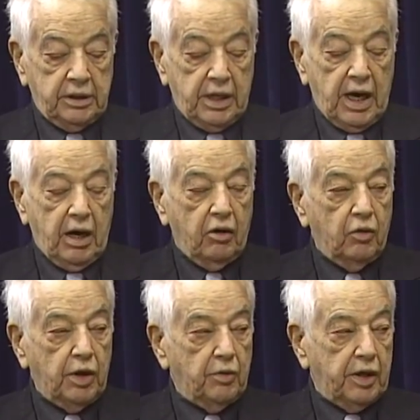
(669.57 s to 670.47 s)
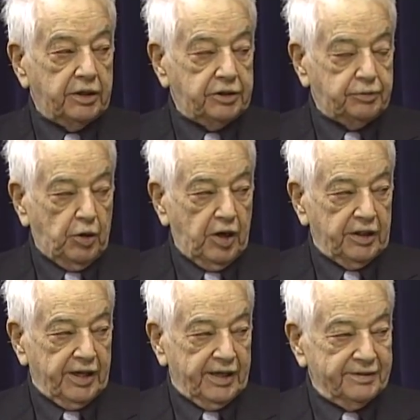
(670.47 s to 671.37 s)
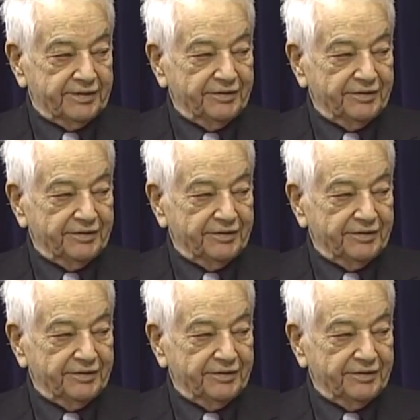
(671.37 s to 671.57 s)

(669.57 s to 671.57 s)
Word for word: Now we want to despoil that.